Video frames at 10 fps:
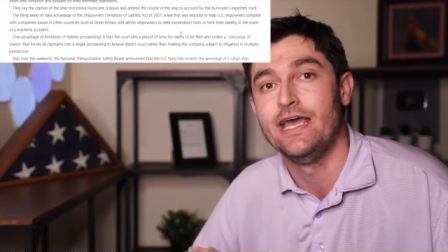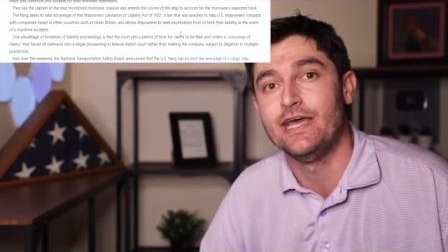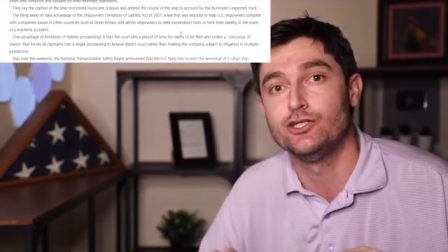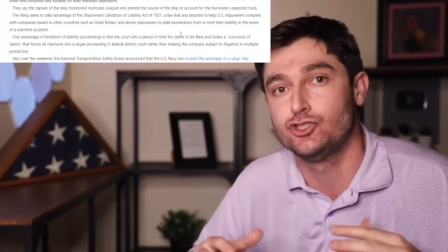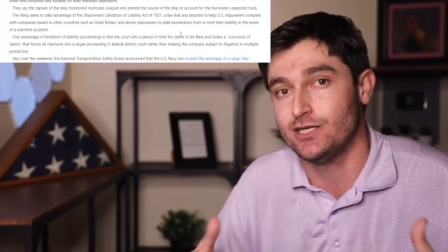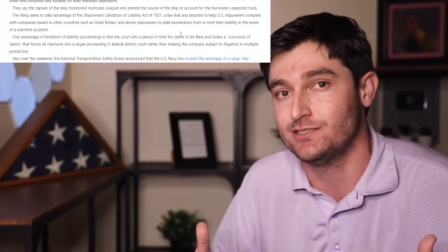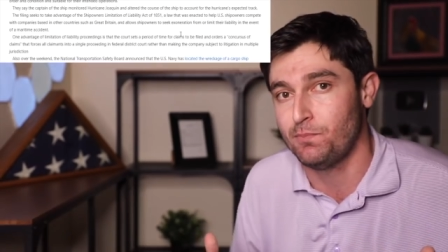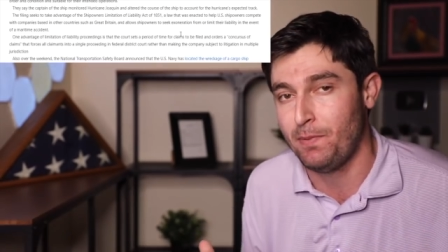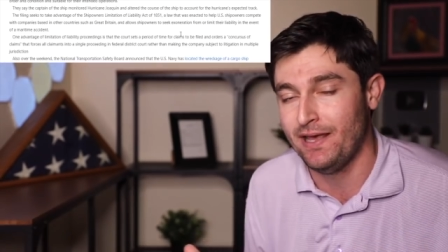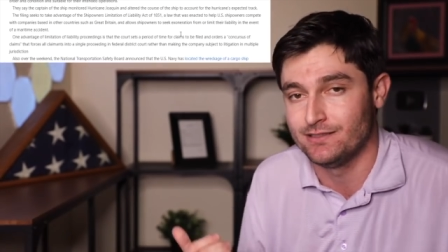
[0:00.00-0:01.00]
It just
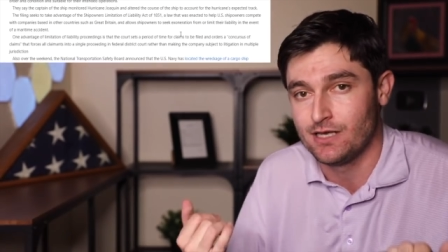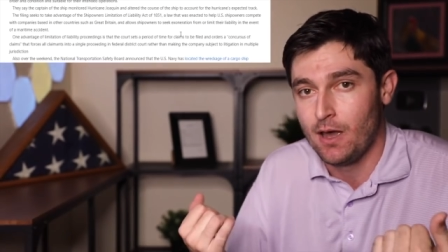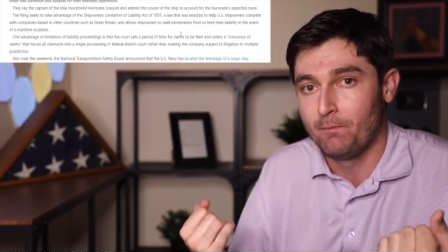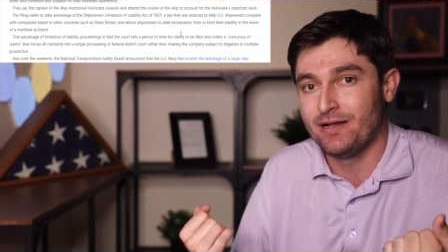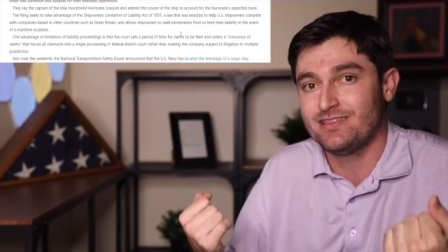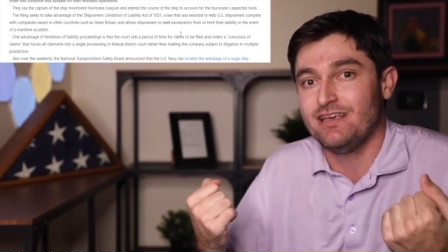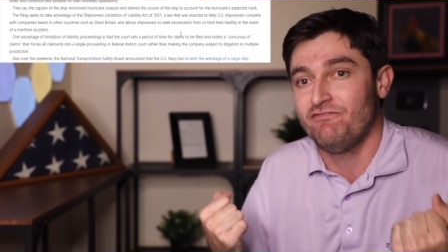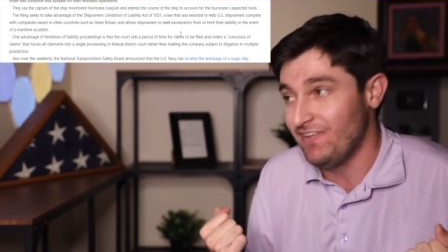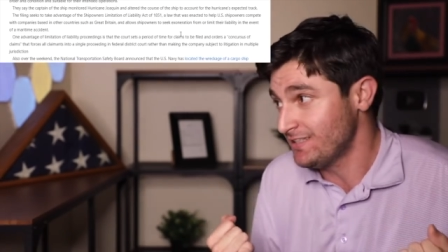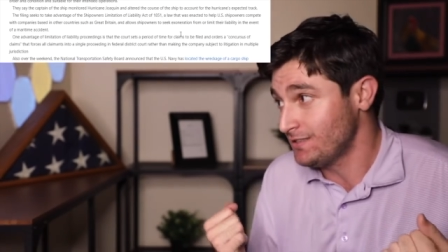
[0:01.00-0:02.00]
depends. But the
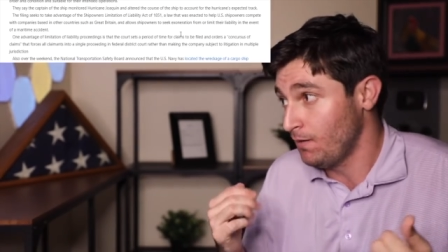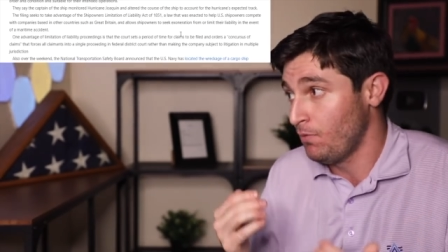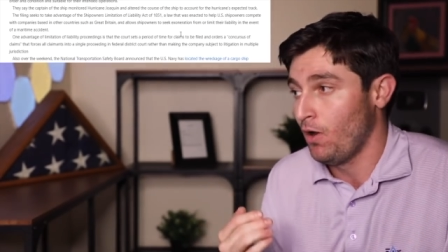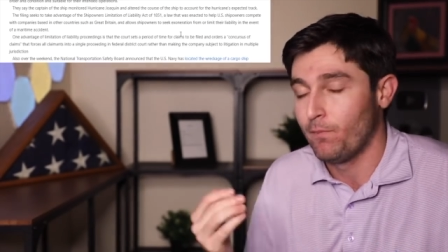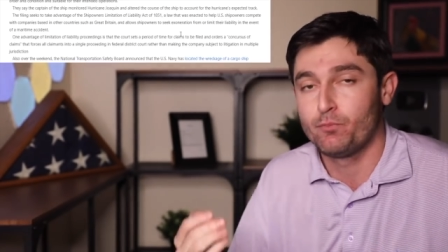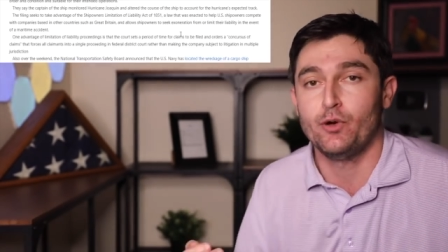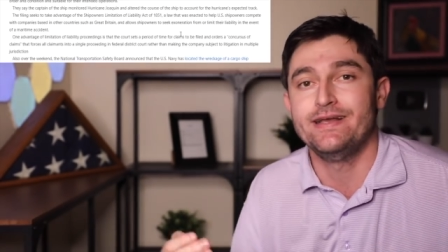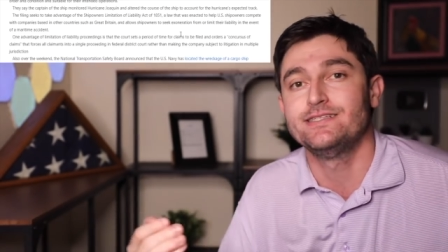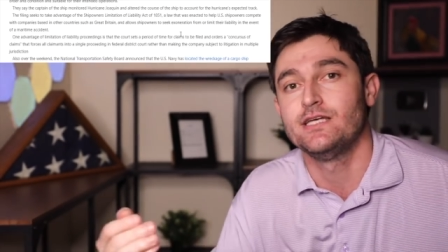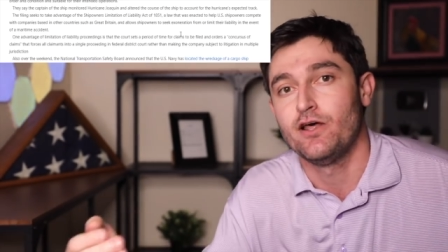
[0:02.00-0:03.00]
victim
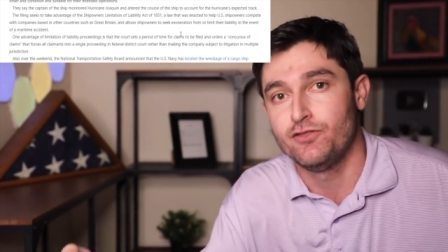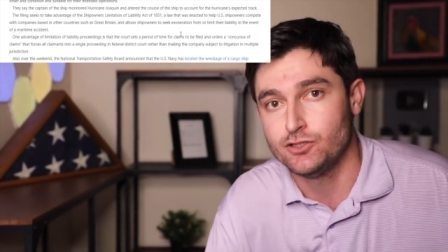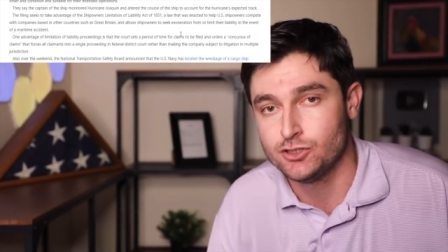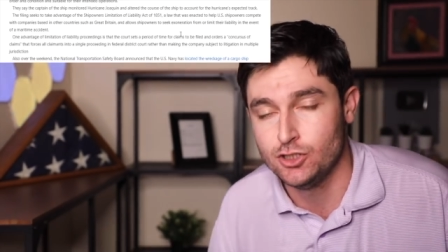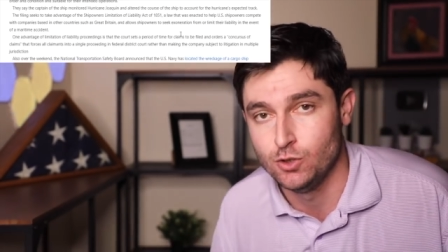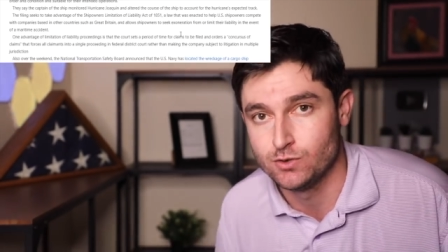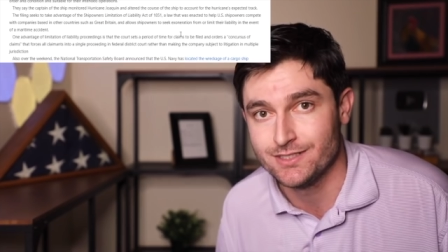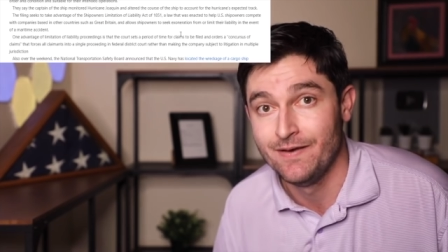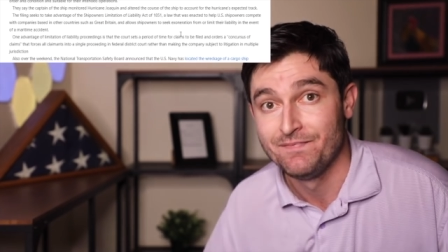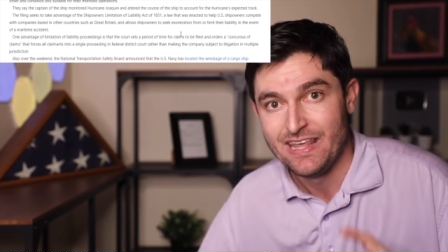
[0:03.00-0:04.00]
brings the suit.
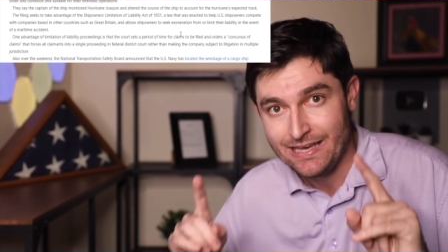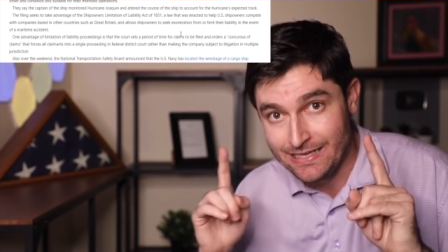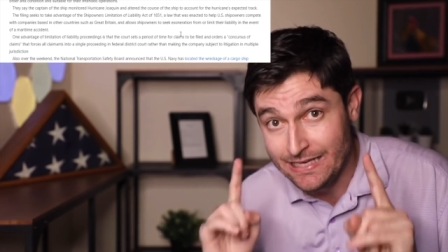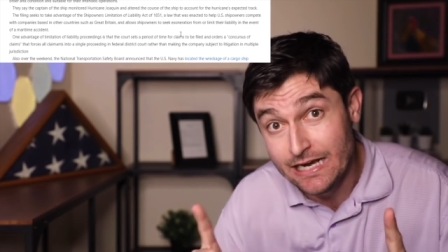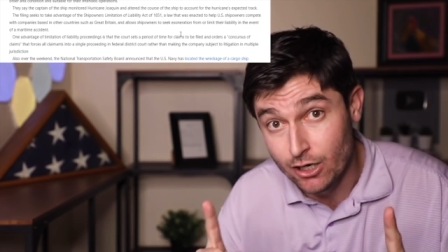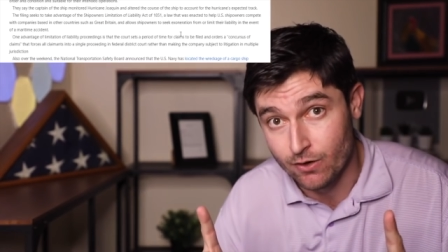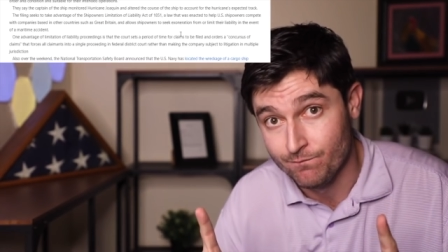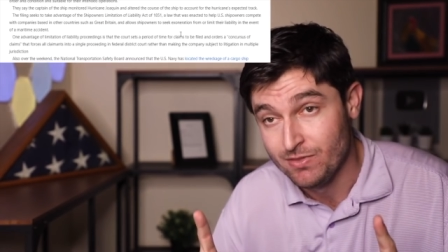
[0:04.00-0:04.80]
Here,